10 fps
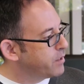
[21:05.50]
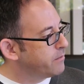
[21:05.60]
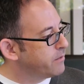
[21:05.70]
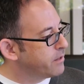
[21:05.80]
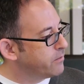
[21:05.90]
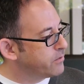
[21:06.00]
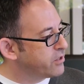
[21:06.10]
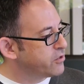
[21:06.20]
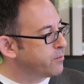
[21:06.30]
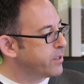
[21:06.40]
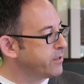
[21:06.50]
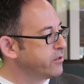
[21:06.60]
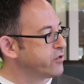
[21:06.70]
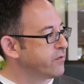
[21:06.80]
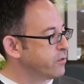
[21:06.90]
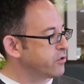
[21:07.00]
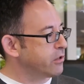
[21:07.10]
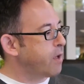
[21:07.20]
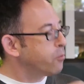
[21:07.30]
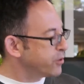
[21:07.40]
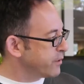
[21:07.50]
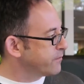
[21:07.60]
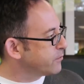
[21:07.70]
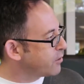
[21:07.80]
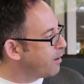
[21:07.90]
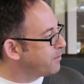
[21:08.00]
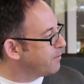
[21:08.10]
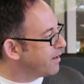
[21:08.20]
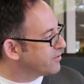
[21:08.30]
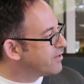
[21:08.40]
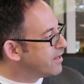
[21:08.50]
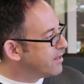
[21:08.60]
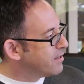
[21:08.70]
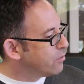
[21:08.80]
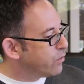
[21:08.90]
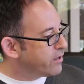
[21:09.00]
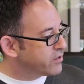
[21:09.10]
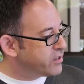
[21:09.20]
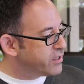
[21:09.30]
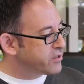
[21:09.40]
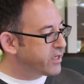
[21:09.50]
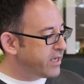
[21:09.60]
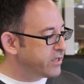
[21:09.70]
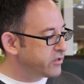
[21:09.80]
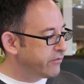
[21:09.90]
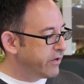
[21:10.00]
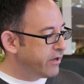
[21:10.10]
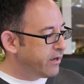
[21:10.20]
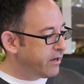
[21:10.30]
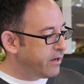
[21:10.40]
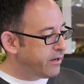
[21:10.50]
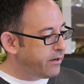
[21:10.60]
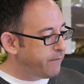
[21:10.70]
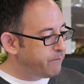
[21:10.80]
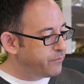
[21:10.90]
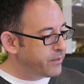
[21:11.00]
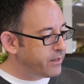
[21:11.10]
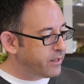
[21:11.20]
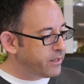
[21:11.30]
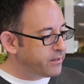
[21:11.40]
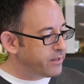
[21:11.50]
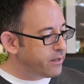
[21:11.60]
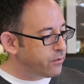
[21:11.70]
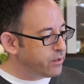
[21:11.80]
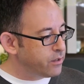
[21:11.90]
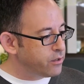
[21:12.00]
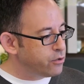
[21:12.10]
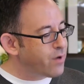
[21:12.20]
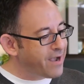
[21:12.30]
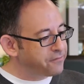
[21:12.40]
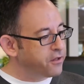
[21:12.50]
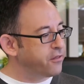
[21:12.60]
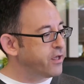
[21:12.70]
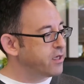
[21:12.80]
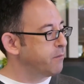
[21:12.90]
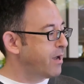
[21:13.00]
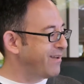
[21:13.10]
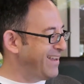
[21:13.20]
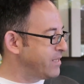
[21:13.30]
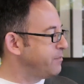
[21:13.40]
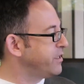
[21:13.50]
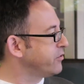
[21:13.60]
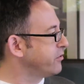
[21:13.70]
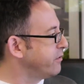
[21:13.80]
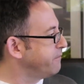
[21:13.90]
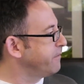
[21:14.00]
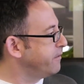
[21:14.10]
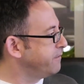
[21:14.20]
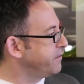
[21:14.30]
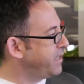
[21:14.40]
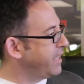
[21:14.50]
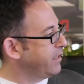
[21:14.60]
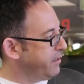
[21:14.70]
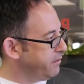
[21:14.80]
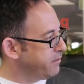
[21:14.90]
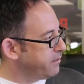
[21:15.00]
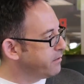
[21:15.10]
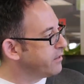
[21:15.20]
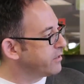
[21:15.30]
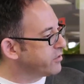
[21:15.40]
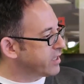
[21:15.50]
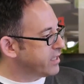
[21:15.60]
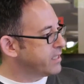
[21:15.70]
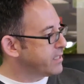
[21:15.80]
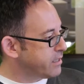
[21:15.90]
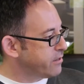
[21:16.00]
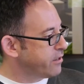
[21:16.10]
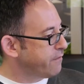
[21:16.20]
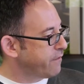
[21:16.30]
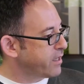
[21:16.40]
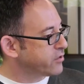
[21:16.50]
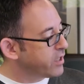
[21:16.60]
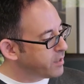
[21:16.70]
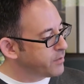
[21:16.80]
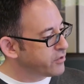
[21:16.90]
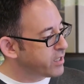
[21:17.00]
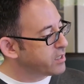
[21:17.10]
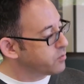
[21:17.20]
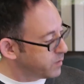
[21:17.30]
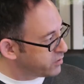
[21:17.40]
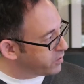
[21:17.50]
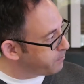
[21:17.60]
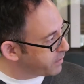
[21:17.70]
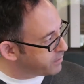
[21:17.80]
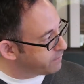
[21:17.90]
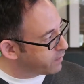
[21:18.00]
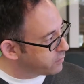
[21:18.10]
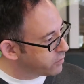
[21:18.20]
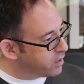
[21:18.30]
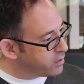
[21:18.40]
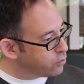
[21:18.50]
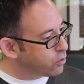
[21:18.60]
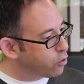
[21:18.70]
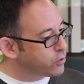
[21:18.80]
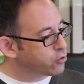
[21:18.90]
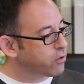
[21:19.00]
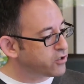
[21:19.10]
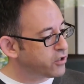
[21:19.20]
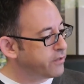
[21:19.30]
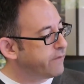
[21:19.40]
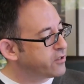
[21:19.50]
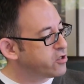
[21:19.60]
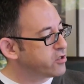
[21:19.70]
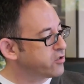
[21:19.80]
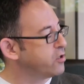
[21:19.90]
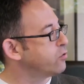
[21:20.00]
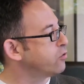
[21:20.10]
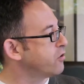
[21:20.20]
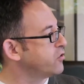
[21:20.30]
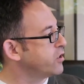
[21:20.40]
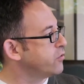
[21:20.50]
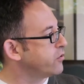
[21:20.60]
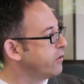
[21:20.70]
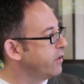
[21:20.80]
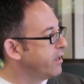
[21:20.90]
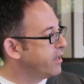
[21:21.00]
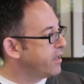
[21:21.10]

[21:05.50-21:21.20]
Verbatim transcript: but they, once they started breaking into your server, there was a lot more stuff that was compromised. Mm. Whereas in this case, um, you know, you have to think about any piece of, of data that's in the device and any piece of data that's being sent by the device. You can only trust the device to the extent you can trust the user. Mm.